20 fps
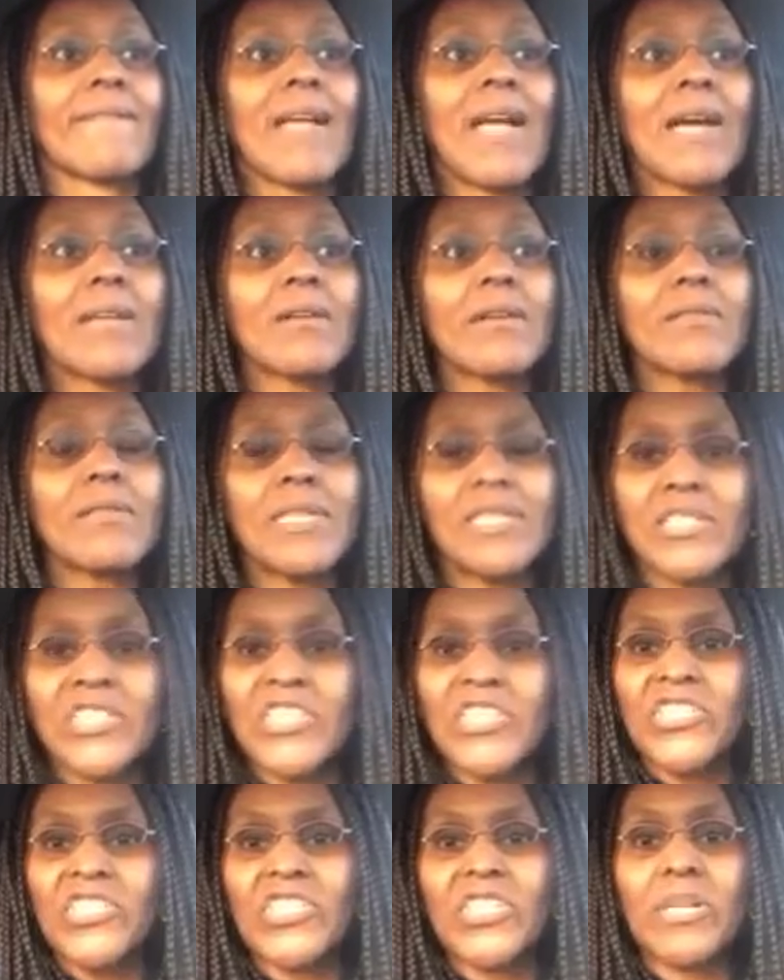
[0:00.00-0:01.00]
I don't think
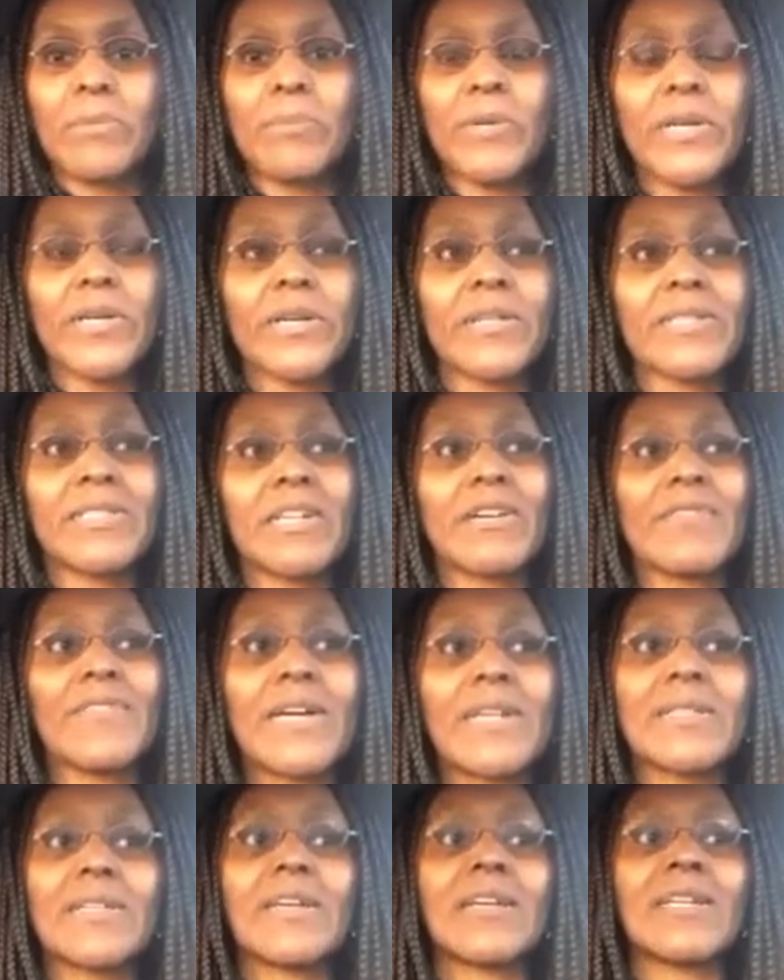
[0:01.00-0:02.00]
she should have put herself
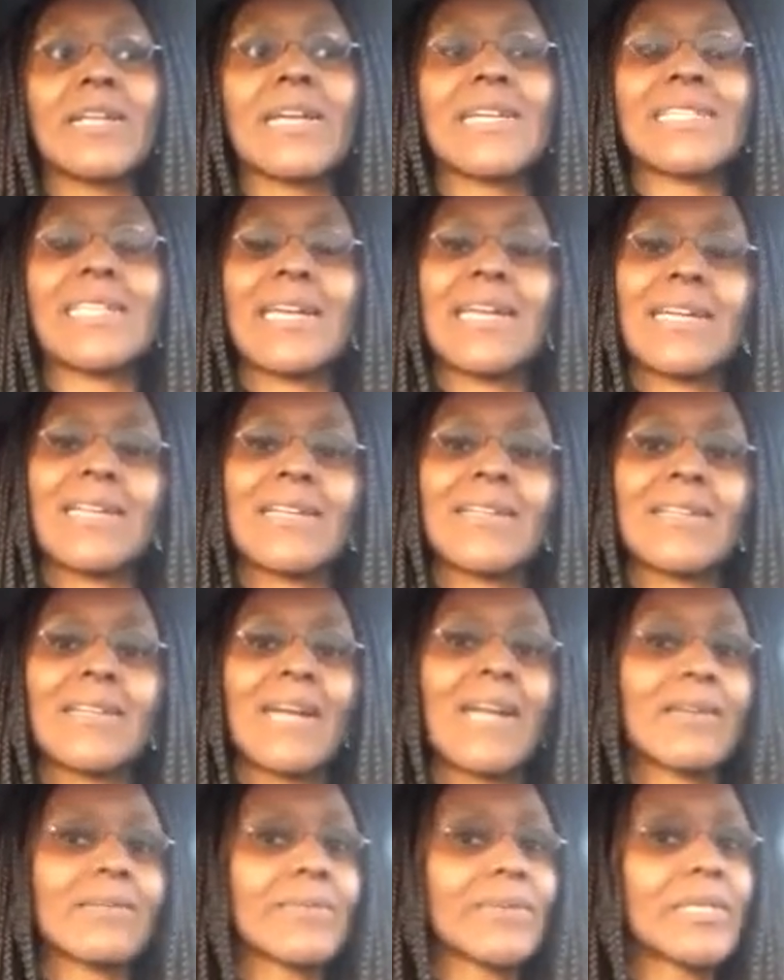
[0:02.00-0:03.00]
out there like that.
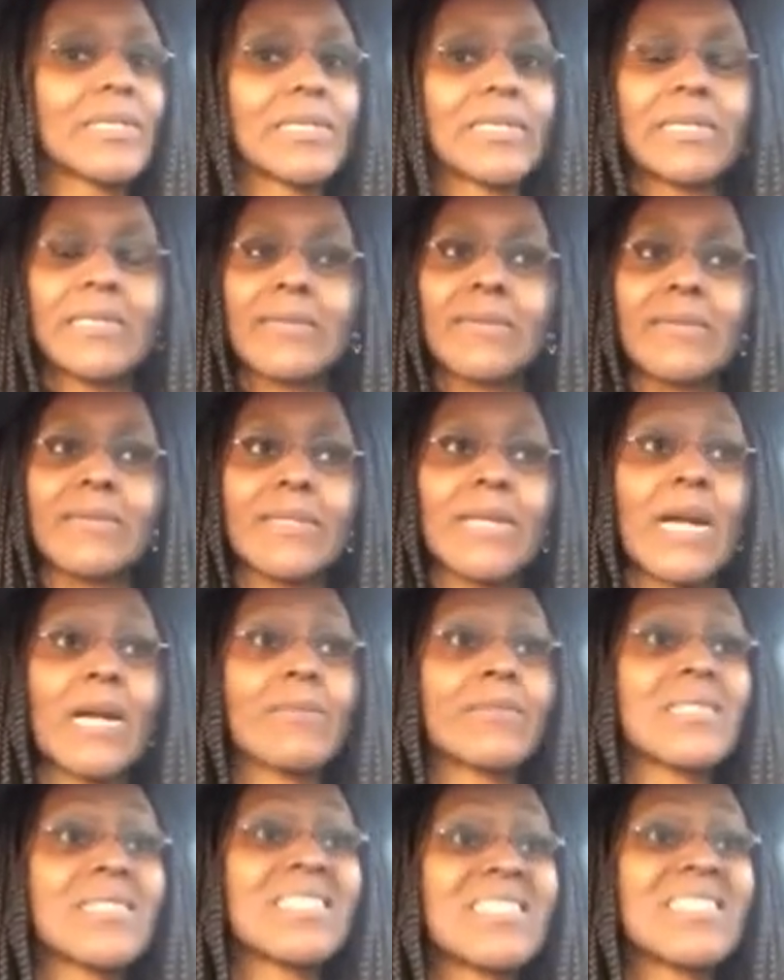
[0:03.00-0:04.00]
I really don't.
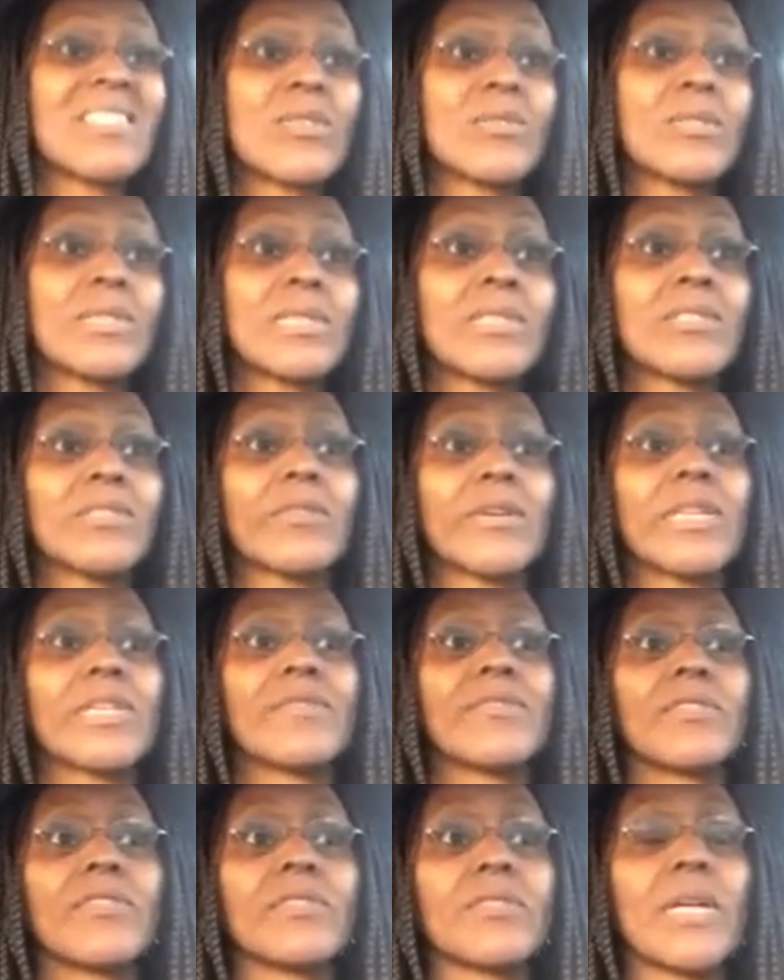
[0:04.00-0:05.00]
That was so
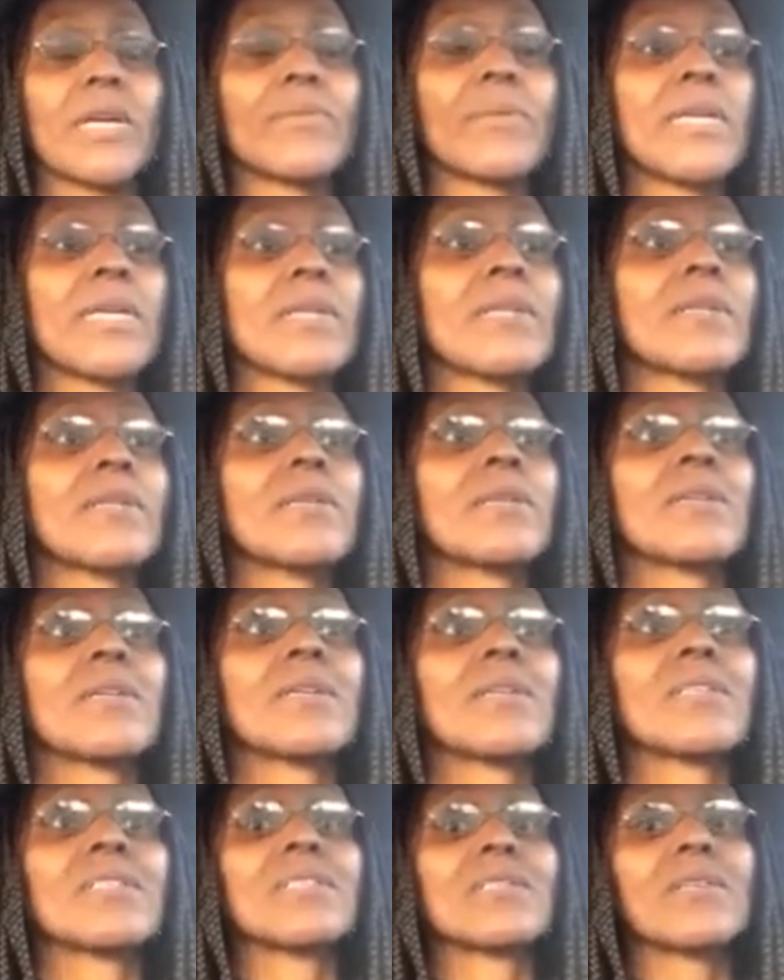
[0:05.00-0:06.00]
disgraceful. I mean,
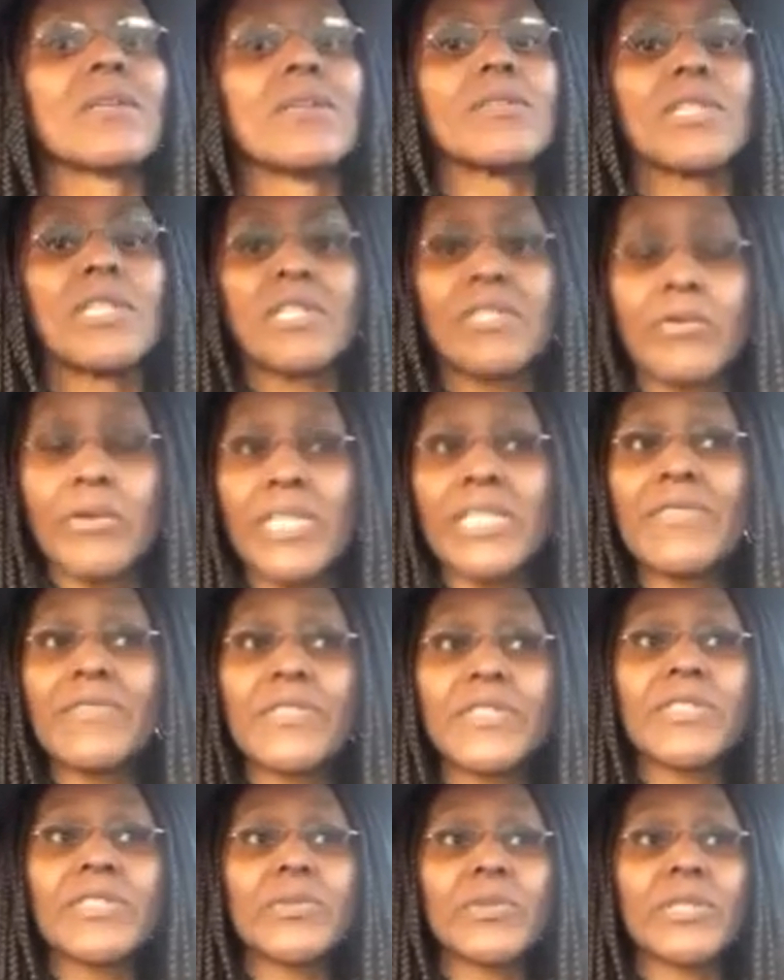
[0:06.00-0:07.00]
so
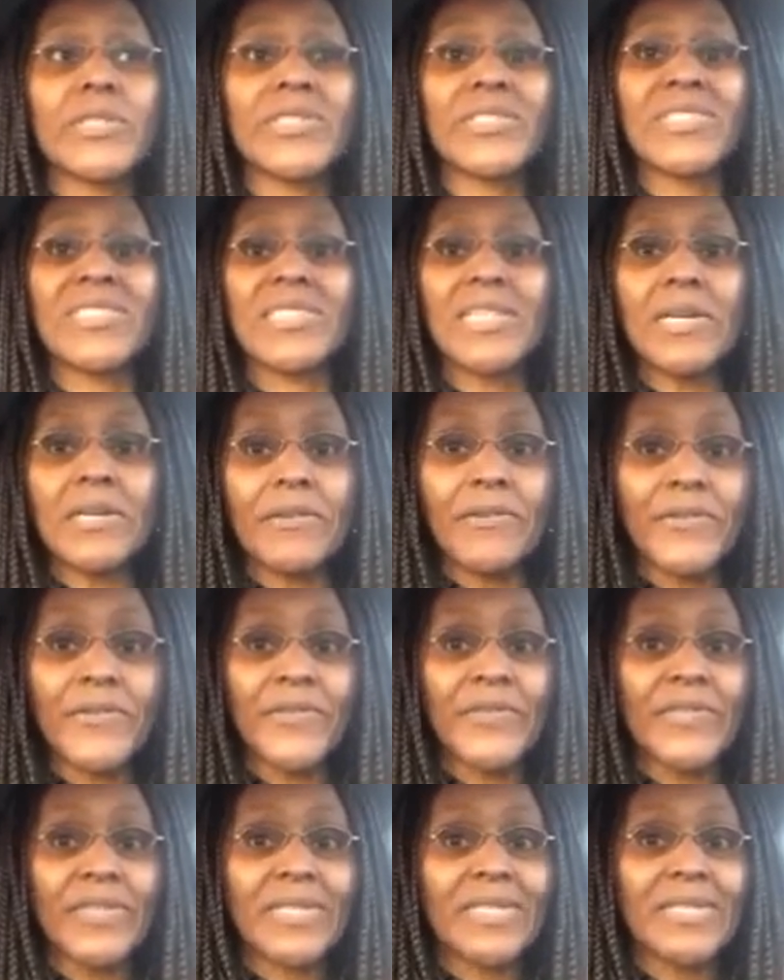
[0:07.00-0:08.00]
disgraceful to herself
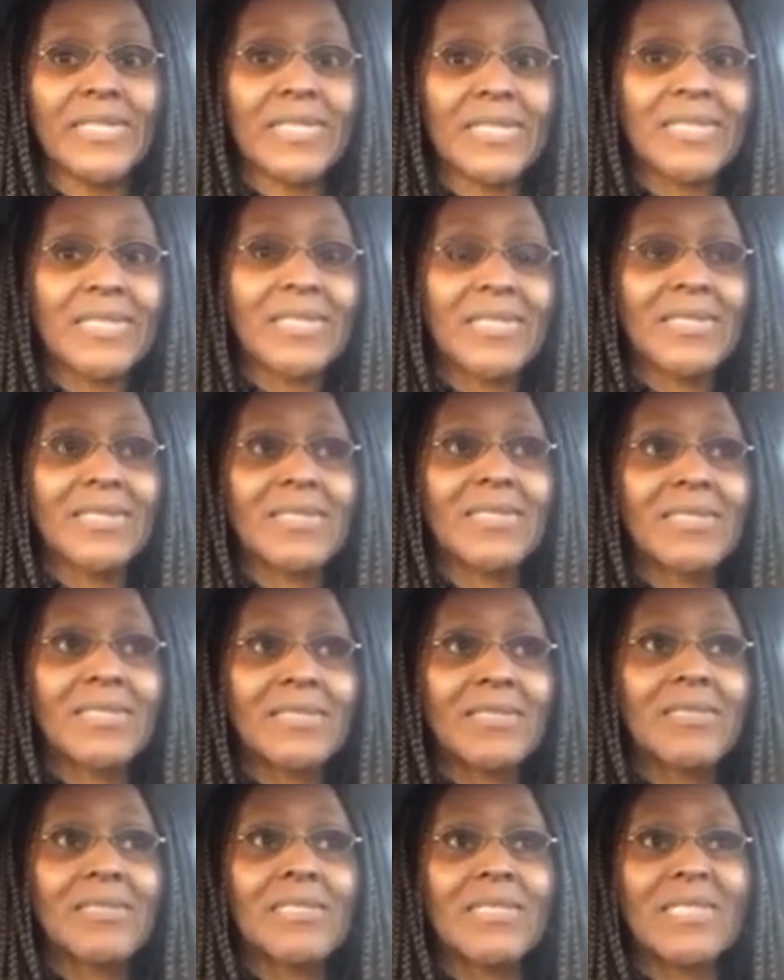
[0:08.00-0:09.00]

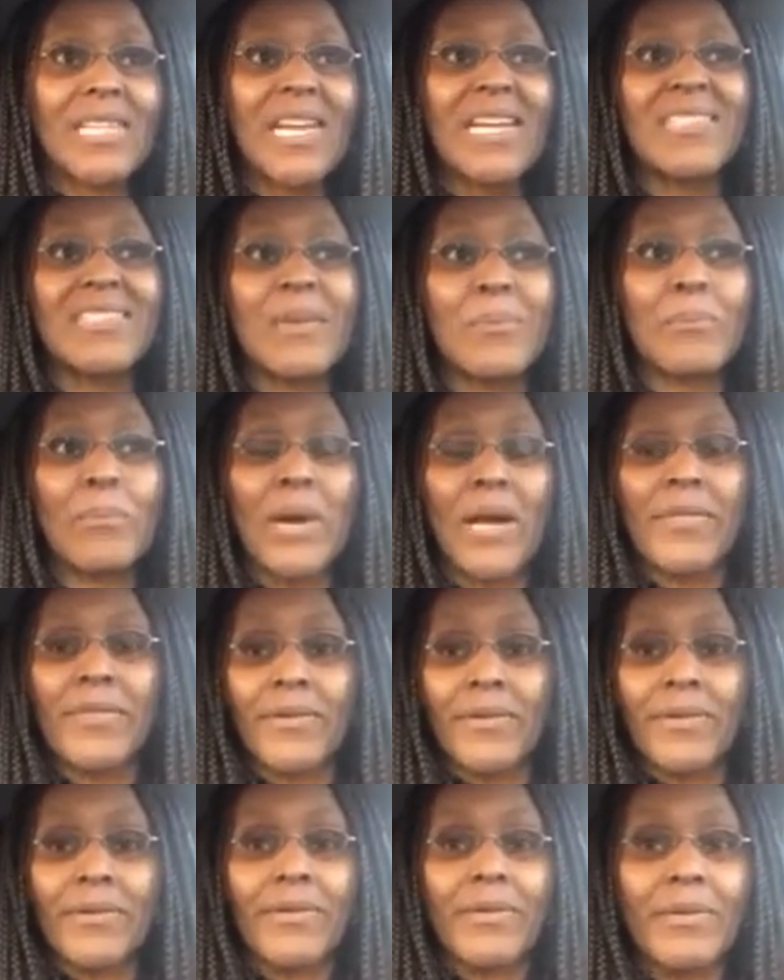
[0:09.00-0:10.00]
and as a
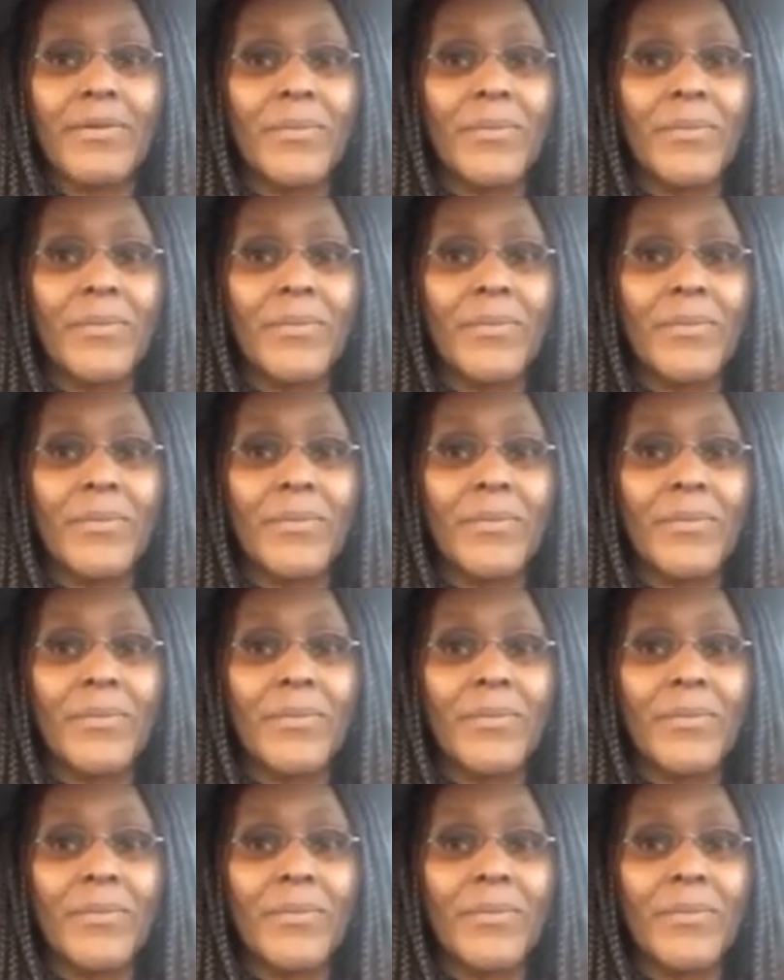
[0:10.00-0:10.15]
mother.